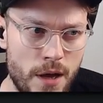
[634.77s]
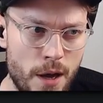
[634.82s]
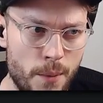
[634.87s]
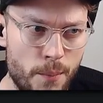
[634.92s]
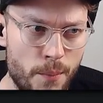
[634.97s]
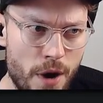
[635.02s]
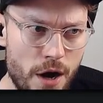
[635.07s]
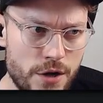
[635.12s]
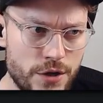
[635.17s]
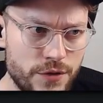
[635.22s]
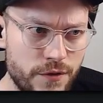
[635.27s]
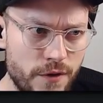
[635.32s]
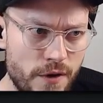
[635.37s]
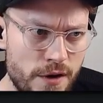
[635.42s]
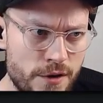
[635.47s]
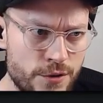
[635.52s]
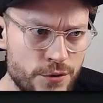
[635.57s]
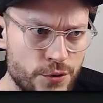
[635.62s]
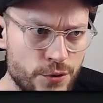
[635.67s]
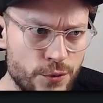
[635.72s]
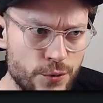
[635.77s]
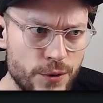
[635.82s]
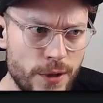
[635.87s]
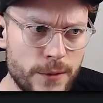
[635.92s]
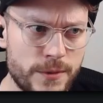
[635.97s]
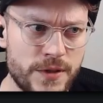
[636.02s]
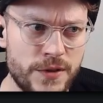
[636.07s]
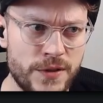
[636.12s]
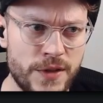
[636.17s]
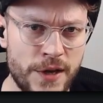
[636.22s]
March 3rd,
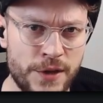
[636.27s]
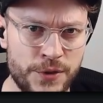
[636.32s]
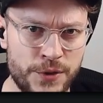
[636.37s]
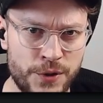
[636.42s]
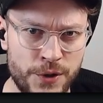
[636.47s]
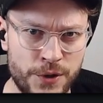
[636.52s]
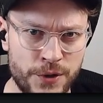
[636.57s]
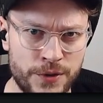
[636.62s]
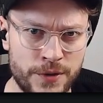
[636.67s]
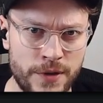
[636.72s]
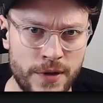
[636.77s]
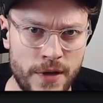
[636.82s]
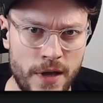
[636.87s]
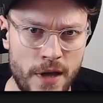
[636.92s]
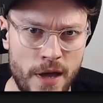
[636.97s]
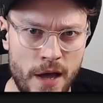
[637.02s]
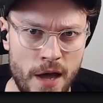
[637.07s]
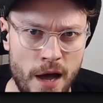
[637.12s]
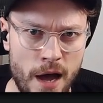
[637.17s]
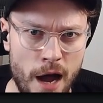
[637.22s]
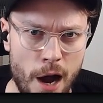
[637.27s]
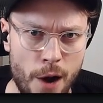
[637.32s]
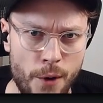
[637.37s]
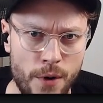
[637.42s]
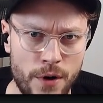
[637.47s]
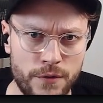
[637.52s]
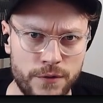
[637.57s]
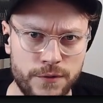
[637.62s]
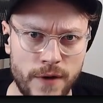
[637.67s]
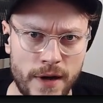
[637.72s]
2019, how
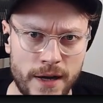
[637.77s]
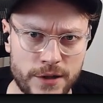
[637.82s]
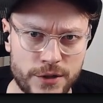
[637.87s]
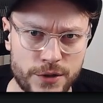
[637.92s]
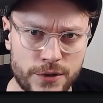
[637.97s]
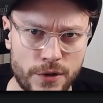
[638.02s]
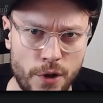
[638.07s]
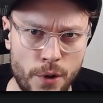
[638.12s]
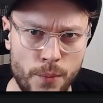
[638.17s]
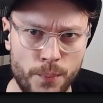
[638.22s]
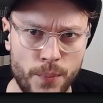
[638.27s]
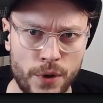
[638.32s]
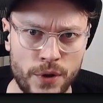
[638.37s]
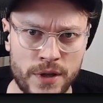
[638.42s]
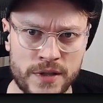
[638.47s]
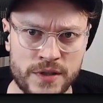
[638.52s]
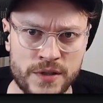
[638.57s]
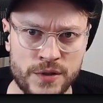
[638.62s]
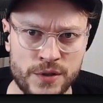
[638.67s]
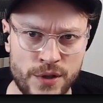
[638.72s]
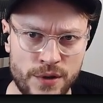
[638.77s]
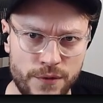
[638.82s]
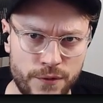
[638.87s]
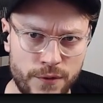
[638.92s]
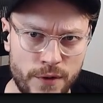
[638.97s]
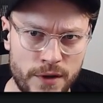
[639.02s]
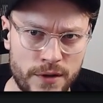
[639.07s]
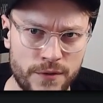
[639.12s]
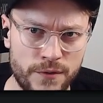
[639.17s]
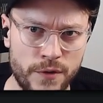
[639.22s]
are function components
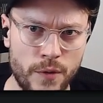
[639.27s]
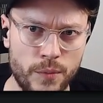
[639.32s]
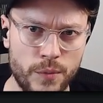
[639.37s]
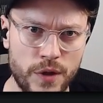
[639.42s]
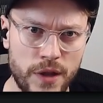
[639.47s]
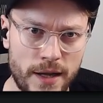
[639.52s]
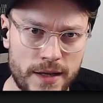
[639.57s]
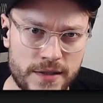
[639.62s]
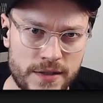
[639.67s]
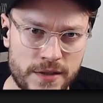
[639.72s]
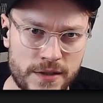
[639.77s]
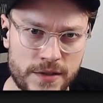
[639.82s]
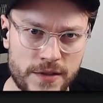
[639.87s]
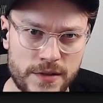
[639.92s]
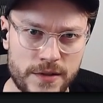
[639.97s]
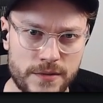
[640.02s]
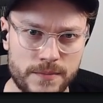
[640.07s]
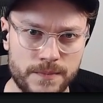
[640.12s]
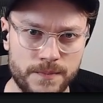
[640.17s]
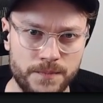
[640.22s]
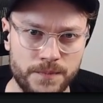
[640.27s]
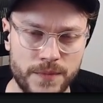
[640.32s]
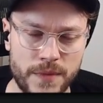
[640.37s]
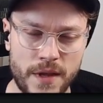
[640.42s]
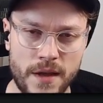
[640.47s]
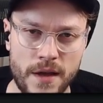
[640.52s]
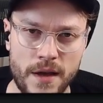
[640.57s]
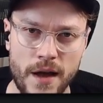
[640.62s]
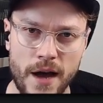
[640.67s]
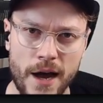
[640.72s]
different from classes?
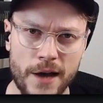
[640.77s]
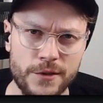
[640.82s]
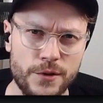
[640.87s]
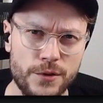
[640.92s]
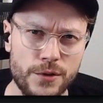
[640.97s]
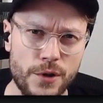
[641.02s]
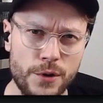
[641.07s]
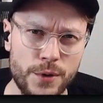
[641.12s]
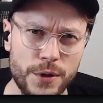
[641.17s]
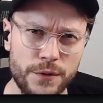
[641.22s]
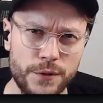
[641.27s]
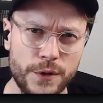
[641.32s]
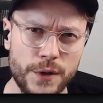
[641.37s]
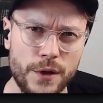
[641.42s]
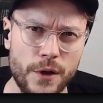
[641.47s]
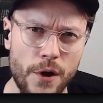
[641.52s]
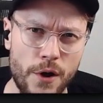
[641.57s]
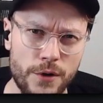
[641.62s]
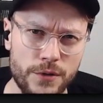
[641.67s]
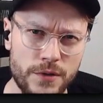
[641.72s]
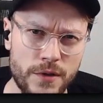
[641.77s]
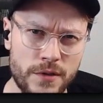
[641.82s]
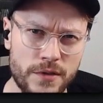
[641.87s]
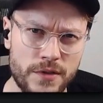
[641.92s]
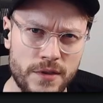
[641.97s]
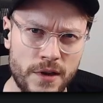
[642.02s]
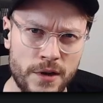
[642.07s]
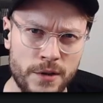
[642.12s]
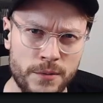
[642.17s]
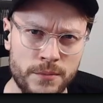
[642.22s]
I don't know if he coined the
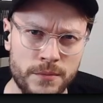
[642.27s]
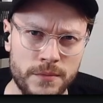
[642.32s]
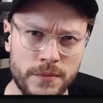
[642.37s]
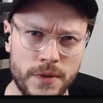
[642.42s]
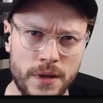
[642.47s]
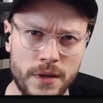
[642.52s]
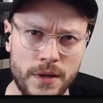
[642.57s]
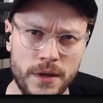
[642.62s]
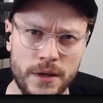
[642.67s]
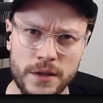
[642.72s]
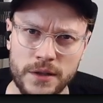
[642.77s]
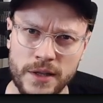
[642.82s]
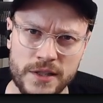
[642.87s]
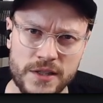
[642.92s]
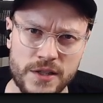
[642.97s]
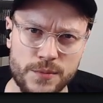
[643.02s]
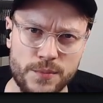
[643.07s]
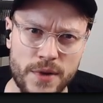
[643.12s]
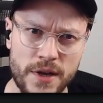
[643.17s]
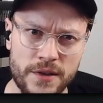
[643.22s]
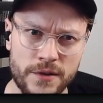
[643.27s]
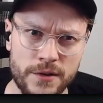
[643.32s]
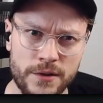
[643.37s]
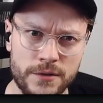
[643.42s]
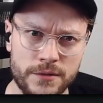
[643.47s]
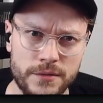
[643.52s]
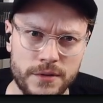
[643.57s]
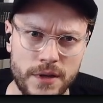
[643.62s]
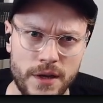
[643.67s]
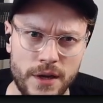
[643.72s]
term, doesn't
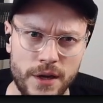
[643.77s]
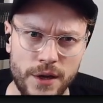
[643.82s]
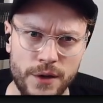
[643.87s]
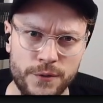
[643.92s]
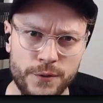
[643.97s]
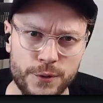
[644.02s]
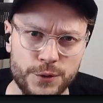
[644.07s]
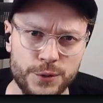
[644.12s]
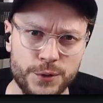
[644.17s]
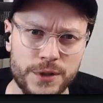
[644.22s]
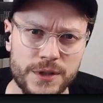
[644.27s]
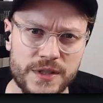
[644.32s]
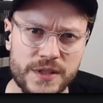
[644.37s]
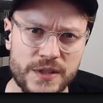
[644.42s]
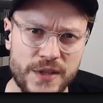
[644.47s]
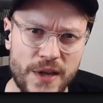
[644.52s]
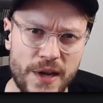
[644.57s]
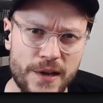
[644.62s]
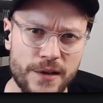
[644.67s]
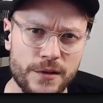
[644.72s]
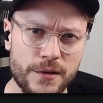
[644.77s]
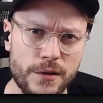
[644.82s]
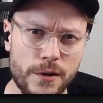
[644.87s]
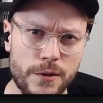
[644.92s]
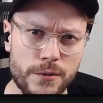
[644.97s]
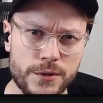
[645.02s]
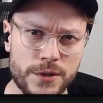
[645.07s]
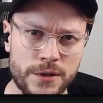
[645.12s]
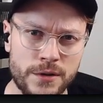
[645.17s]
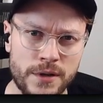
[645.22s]
matter. If you treat stale
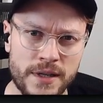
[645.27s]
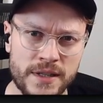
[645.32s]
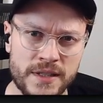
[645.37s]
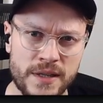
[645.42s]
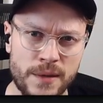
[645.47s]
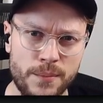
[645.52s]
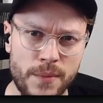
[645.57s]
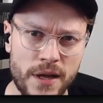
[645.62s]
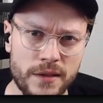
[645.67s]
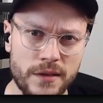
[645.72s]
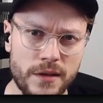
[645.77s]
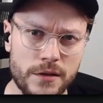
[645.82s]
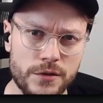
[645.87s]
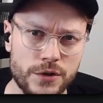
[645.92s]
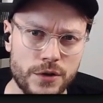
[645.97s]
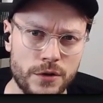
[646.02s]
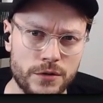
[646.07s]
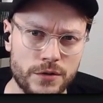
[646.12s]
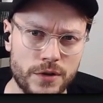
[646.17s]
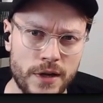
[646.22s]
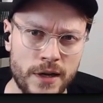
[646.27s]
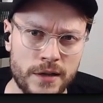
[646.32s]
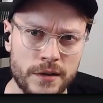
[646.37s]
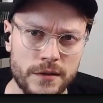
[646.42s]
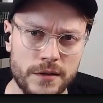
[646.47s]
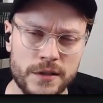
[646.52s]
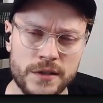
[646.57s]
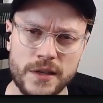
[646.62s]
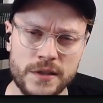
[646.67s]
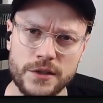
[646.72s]
closure as a mental shortcut,
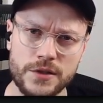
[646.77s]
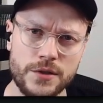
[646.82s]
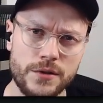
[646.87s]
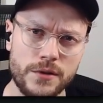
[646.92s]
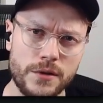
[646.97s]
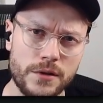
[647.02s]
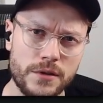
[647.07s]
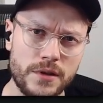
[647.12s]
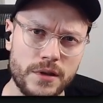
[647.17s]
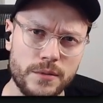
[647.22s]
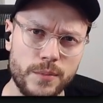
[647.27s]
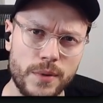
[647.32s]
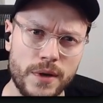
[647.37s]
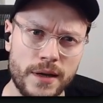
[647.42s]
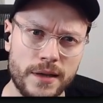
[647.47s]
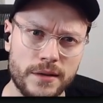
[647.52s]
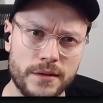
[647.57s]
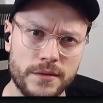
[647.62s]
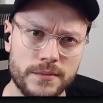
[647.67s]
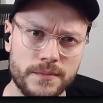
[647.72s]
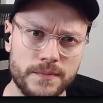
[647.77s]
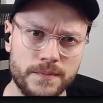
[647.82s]
it's actually not that bad.